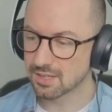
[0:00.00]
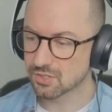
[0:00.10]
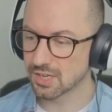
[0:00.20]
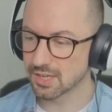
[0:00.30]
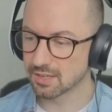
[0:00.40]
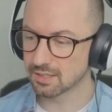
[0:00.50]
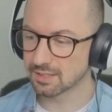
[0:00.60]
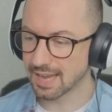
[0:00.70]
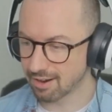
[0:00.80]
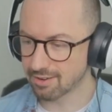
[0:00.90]
to
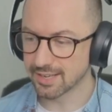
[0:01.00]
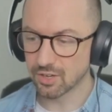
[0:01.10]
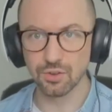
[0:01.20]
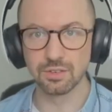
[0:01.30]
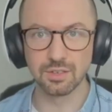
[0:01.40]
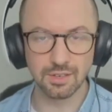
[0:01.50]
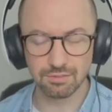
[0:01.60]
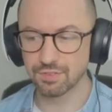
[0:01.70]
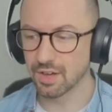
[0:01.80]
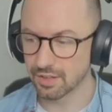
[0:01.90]
carrying on
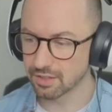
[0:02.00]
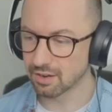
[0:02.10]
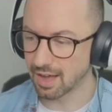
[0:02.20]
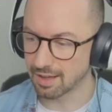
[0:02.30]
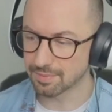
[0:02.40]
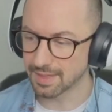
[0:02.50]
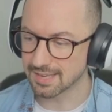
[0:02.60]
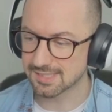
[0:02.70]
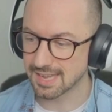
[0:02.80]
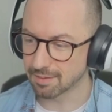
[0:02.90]
further up
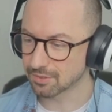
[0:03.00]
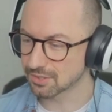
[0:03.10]
that step.